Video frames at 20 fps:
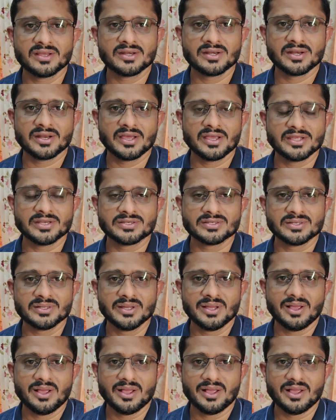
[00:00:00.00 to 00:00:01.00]
and night,
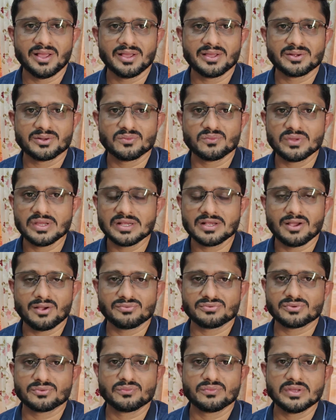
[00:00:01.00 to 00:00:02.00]
and week
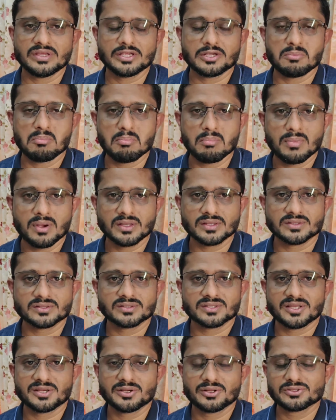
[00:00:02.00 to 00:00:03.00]
after week,
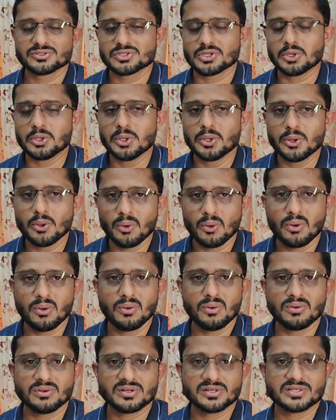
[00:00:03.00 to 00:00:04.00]
month, and it's a
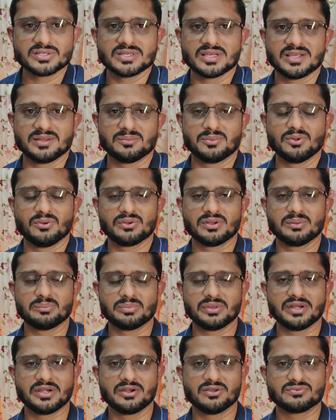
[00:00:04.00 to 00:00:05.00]
long time, longer
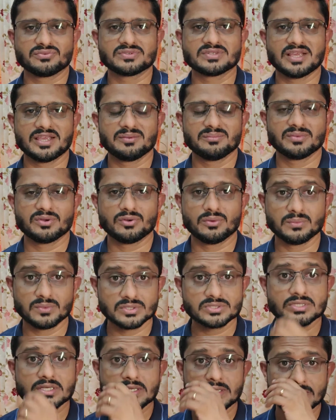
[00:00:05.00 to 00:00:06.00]
period of time,
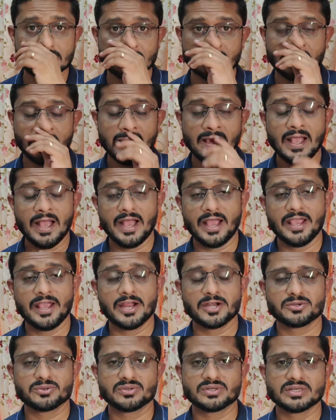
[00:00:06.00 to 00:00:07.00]
almost a year, I
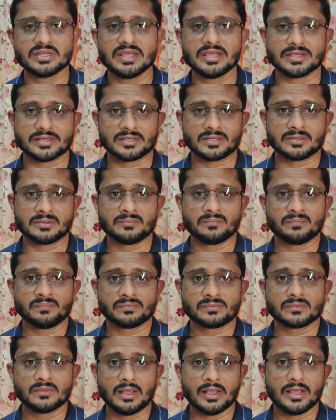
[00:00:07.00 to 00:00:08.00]
had to take,
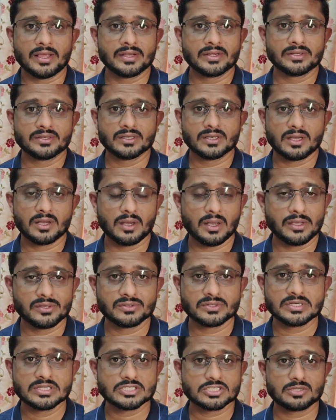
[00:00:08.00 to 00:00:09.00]
and
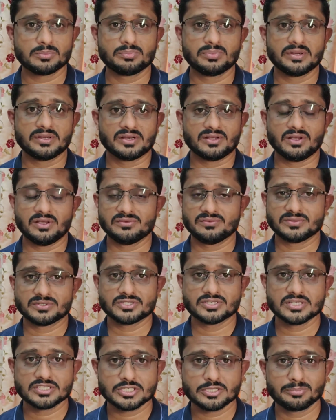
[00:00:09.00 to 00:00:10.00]
I
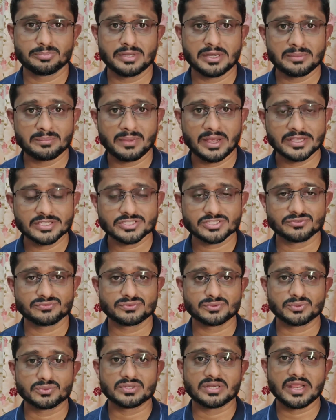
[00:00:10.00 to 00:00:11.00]
disciplined
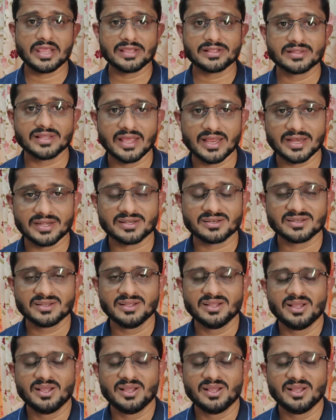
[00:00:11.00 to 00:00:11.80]
myself to take that